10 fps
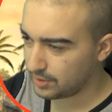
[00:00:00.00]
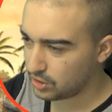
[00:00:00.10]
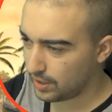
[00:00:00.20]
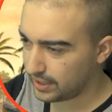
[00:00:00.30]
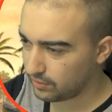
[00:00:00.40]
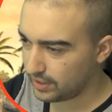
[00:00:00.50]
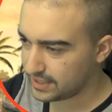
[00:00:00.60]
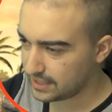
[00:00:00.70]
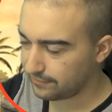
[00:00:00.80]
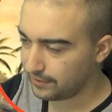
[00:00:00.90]
try and increase
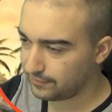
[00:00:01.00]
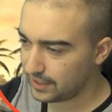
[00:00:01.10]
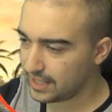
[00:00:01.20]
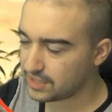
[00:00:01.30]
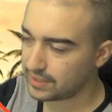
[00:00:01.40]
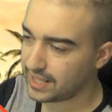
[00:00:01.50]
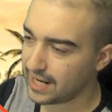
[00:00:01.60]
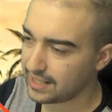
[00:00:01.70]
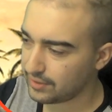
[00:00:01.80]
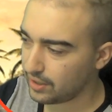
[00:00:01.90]
that to 50? Yes, we
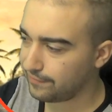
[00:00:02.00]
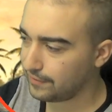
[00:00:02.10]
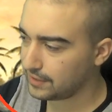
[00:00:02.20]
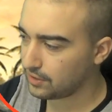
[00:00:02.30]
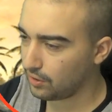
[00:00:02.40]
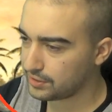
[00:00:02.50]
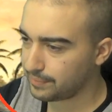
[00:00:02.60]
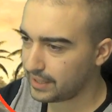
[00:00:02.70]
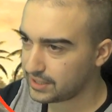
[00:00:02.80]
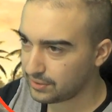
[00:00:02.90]
can. There we go. $50 a
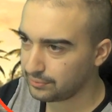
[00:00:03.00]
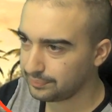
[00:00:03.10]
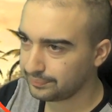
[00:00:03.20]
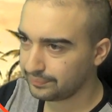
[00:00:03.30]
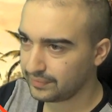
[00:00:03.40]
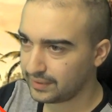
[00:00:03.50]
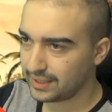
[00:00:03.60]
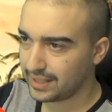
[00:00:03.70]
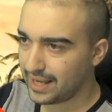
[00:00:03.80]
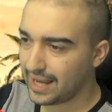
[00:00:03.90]
pixel.
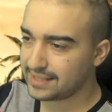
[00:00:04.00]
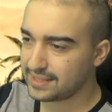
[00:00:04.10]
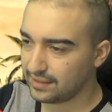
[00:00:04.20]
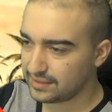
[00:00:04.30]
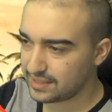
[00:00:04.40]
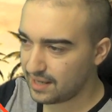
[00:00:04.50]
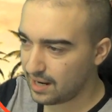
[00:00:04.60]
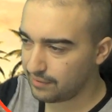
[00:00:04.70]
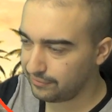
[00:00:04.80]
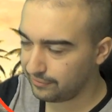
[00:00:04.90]
Excellent stuff.